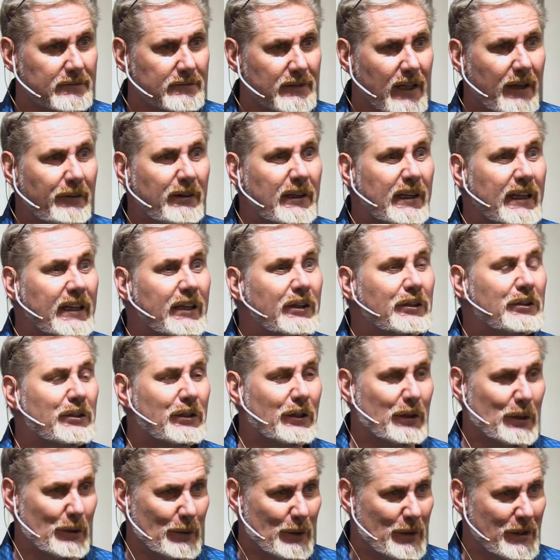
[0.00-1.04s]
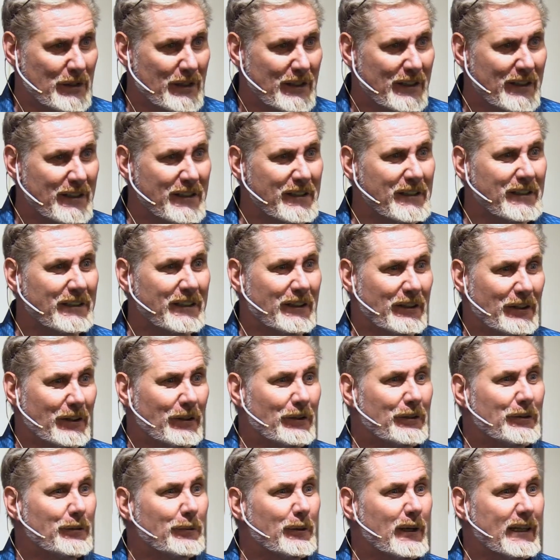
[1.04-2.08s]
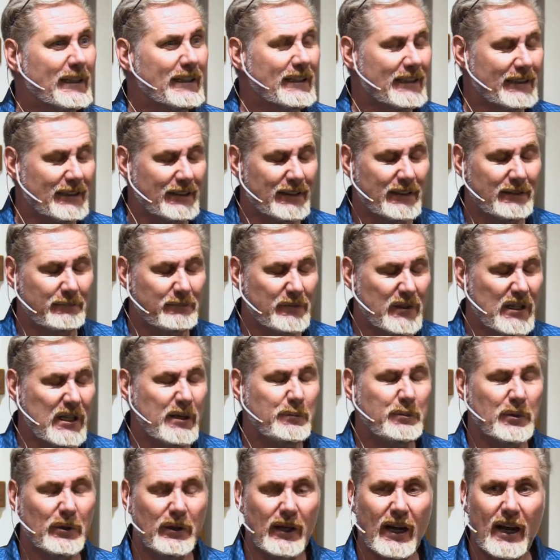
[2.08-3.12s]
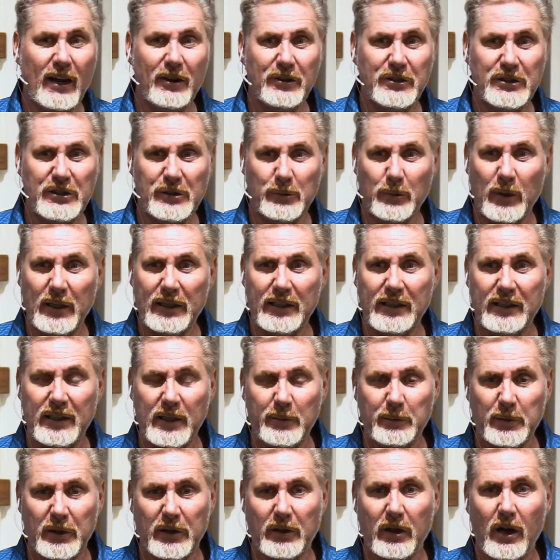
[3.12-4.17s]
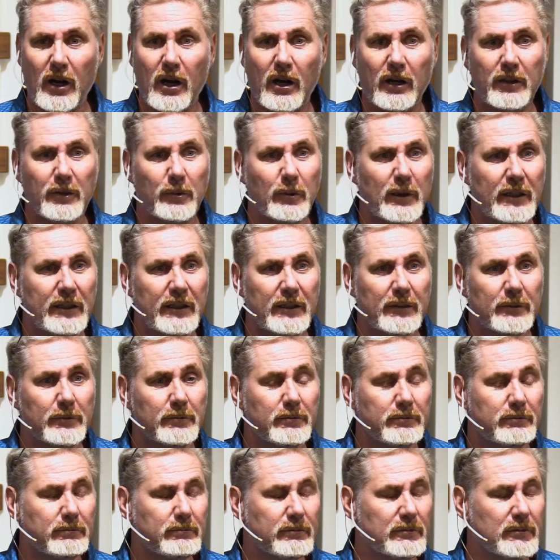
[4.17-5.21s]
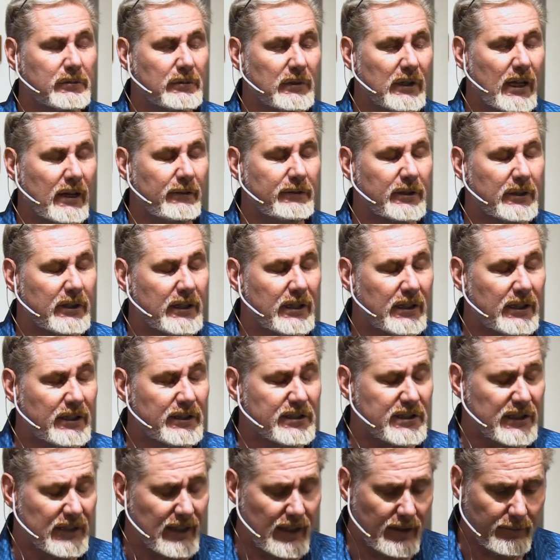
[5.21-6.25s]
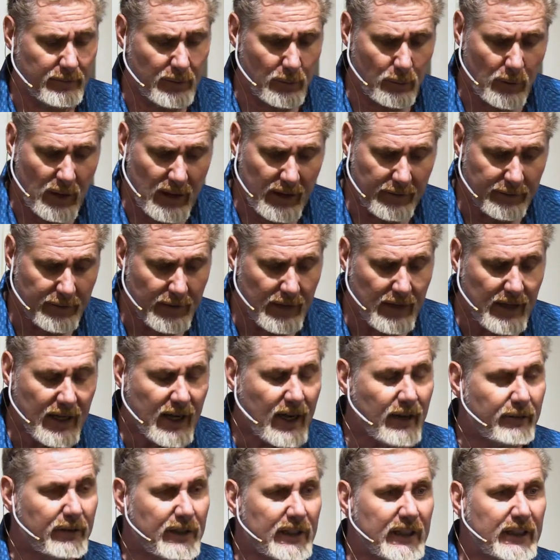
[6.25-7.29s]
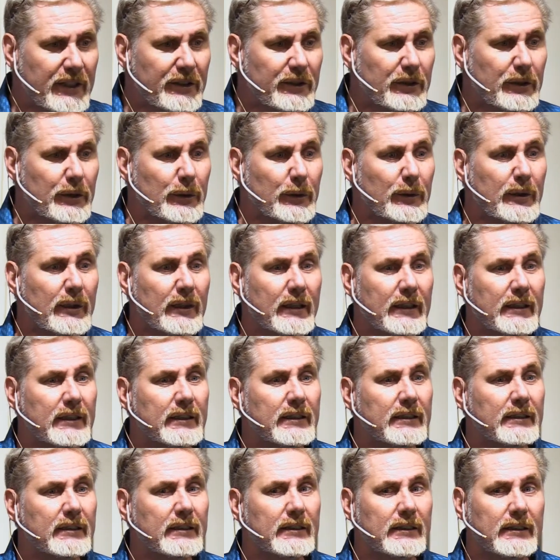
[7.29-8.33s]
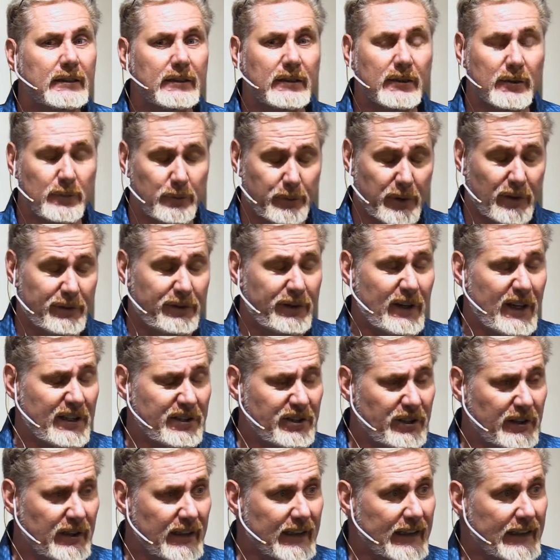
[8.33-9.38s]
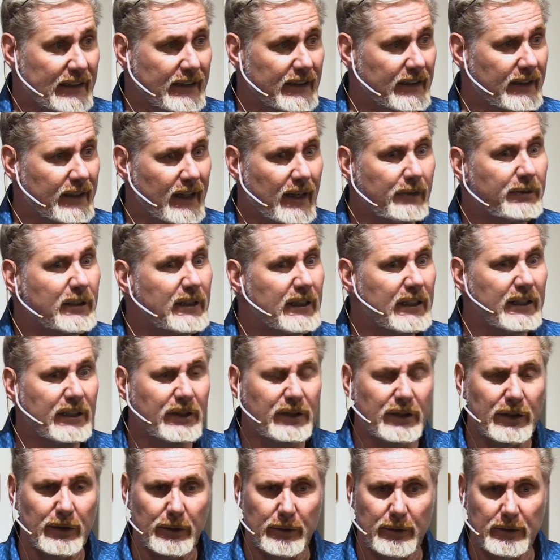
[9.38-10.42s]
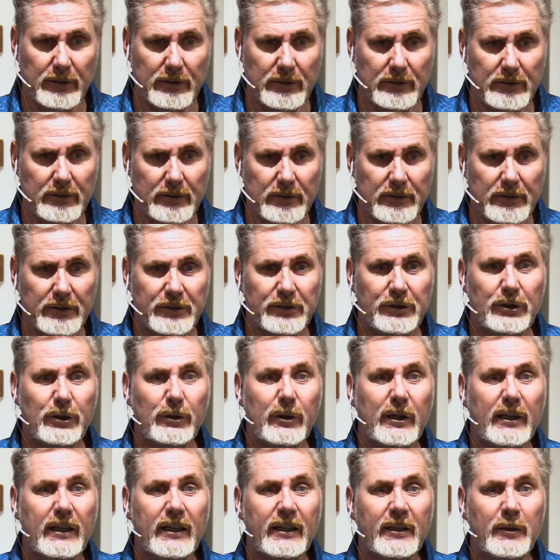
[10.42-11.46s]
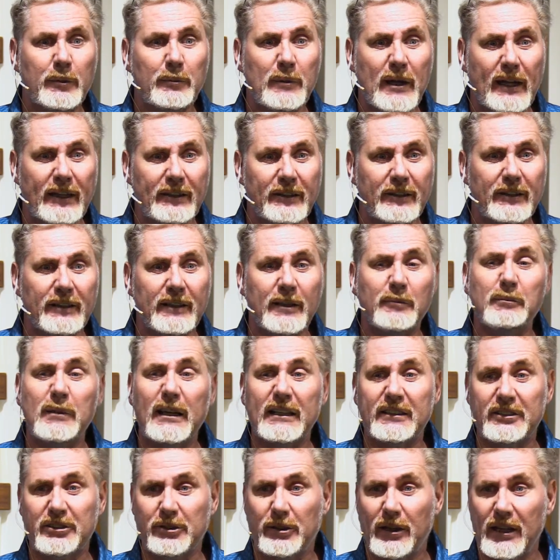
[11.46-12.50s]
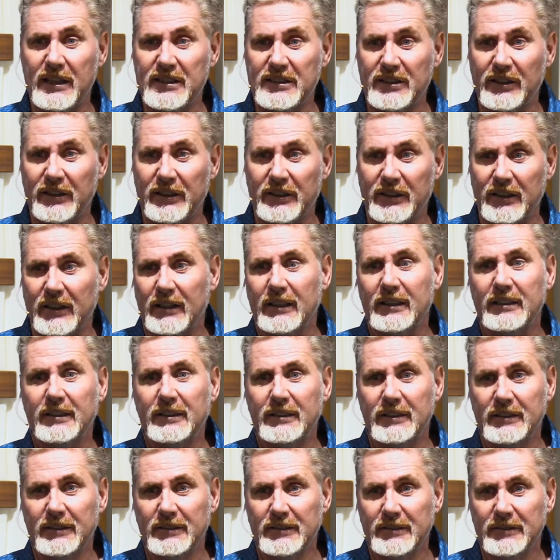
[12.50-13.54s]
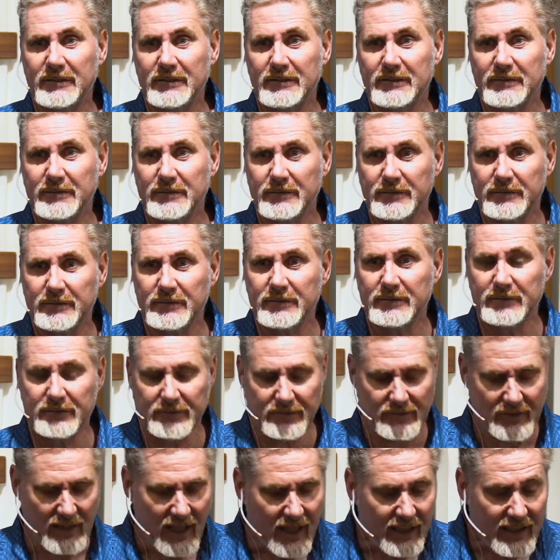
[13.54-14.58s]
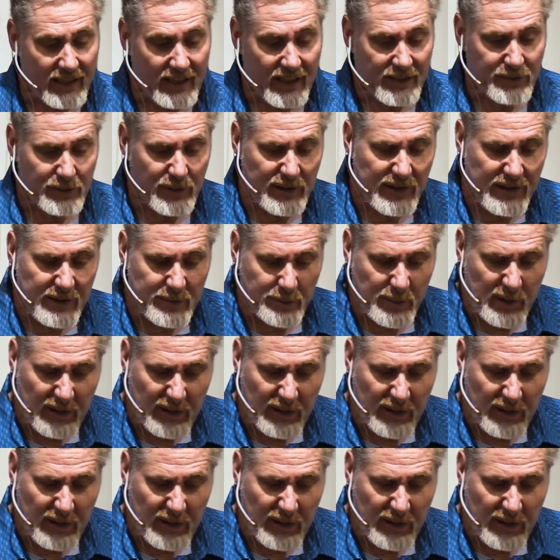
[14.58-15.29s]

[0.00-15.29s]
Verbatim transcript: Everything you do, you know, the way you keep your house, the way you keep your car, the way you love your kids and love your wife, everything you do professionally, everything you do, do it in a manner that makes Christ look good. I think that's what this